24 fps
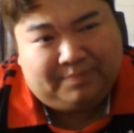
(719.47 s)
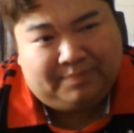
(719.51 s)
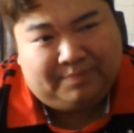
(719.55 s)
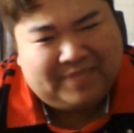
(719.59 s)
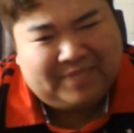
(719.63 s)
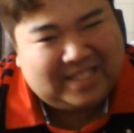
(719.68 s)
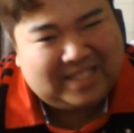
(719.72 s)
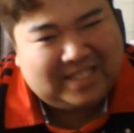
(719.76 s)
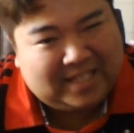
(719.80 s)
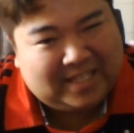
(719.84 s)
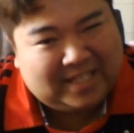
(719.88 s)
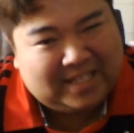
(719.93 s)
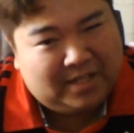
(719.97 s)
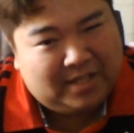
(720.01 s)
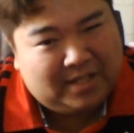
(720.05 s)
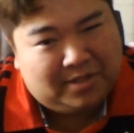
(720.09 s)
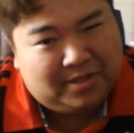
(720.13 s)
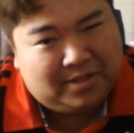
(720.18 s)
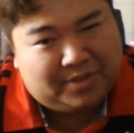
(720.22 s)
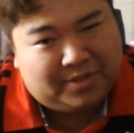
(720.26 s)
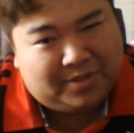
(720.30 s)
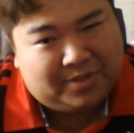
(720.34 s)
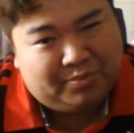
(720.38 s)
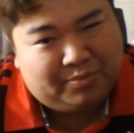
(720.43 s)
His
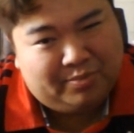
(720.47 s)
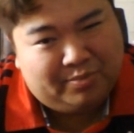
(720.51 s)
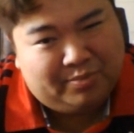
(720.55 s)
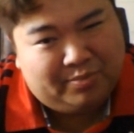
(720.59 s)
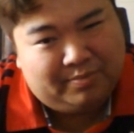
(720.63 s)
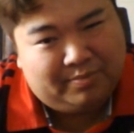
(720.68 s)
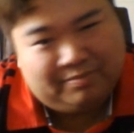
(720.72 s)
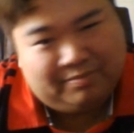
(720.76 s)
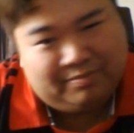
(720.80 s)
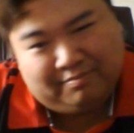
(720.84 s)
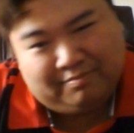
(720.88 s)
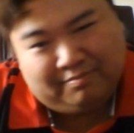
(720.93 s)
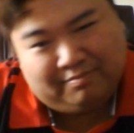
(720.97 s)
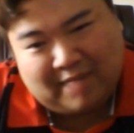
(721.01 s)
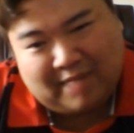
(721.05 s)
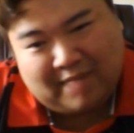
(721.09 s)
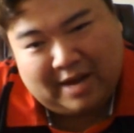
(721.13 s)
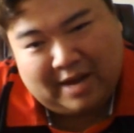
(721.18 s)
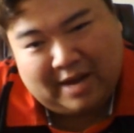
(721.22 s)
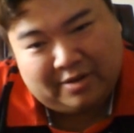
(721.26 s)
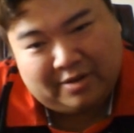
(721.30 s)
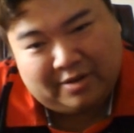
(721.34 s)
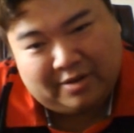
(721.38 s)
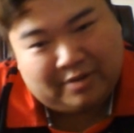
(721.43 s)
skills, I
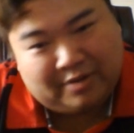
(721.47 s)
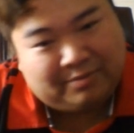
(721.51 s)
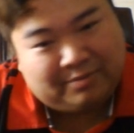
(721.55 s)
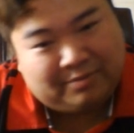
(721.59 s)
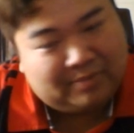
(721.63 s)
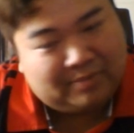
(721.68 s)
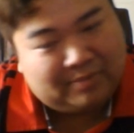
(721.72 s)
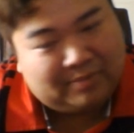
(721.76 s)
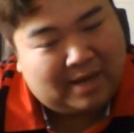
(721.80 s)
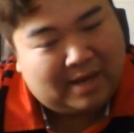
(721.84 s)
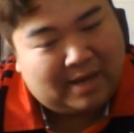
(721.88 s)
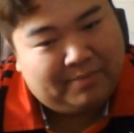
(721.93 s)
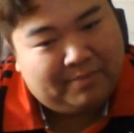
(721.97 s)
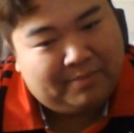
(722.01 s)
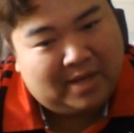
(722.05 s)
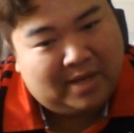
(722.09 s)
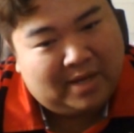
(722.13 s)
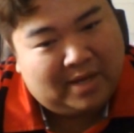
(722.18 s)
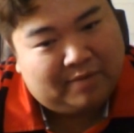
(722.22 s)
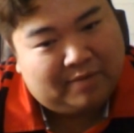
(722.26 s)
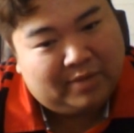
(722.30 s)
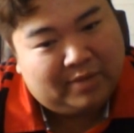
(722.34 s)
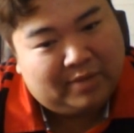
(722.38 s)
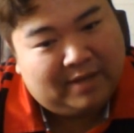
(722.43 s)
don't know. I'm
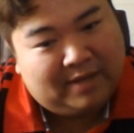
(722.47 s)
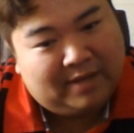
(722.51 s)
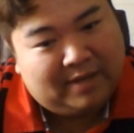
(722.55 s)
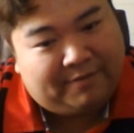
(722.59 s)
not really a